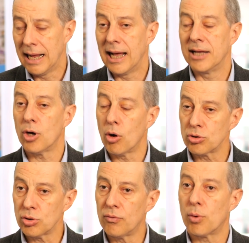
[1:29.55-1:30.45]
And
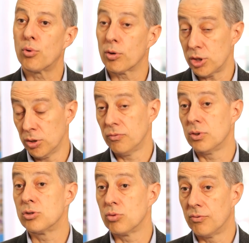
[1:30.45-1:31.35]
also for
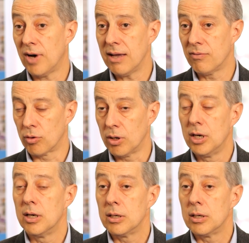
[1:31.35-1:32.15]
progression-free survival,